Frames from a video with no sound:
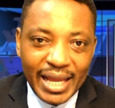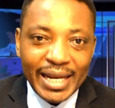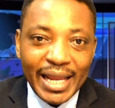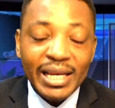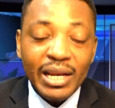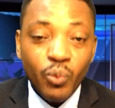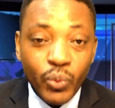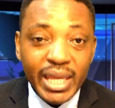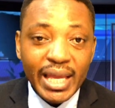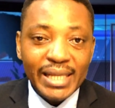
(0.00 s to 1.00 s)
and that
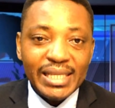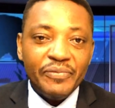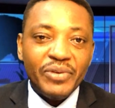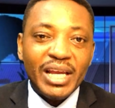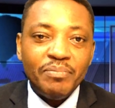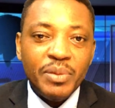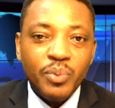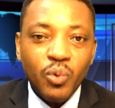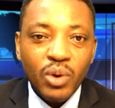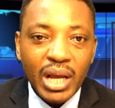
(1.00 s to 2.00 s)
we as African
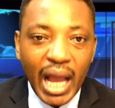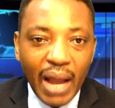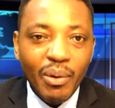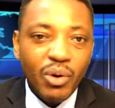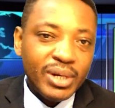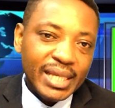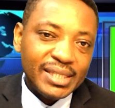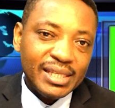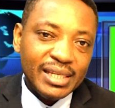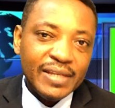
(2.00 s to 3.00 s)
people, our own
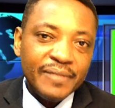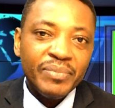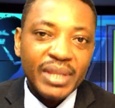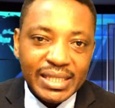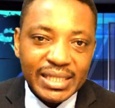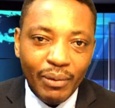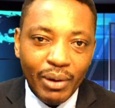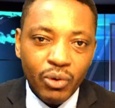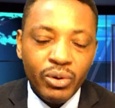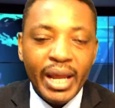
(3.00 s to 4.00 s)
destiny is in
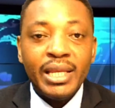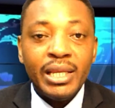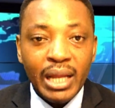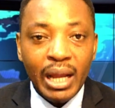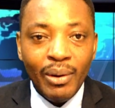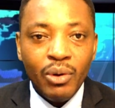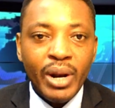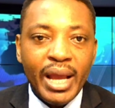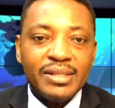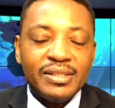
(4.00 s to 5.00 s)
our
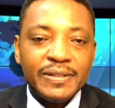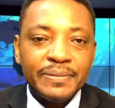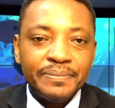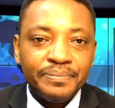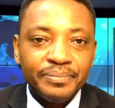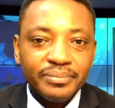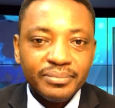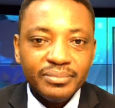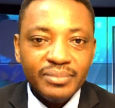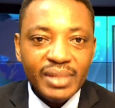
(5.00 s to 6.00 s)
own hands.
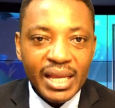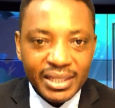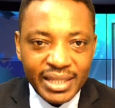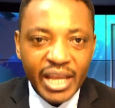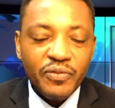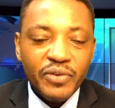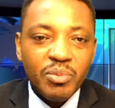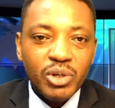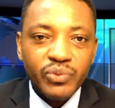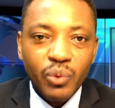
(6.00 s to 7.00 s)
Thank you
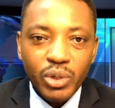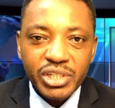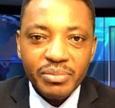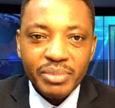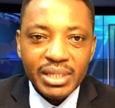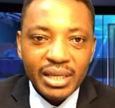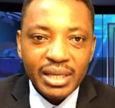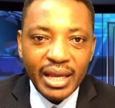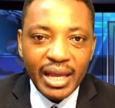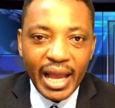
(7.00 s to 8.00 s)
very much for watching me.
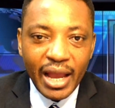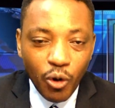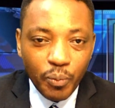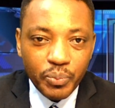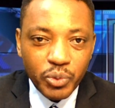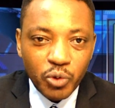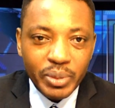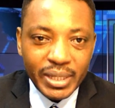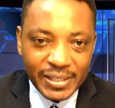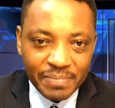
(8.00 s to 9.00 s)
I hope
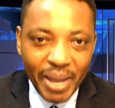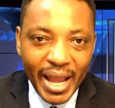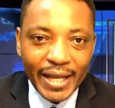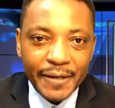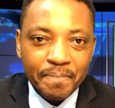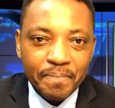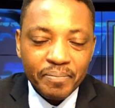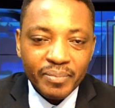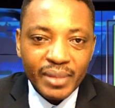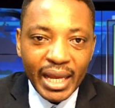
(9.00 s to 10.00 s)
you'll be inspired,
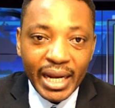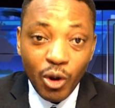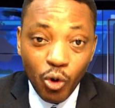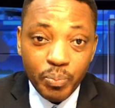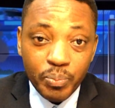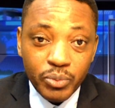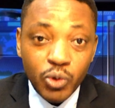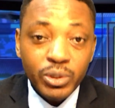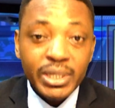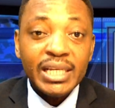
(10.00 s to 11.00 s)
and I hope
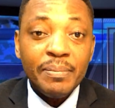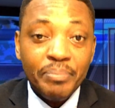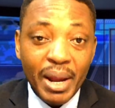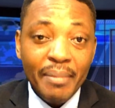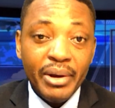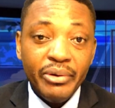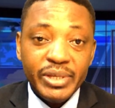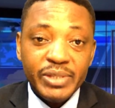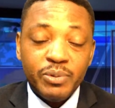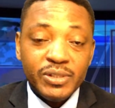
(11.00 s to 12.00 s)
you take the primary
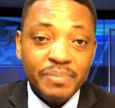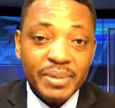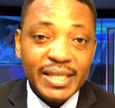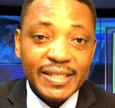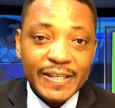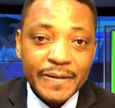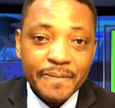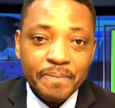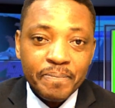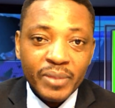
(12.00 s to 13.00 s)
responsibility
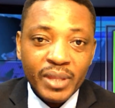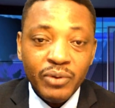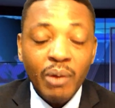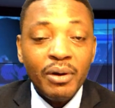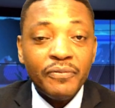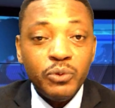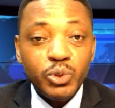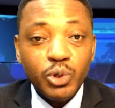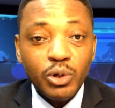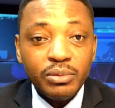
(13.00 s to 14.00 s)
for our
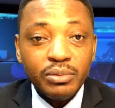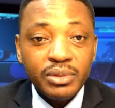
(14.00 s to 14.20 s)
future.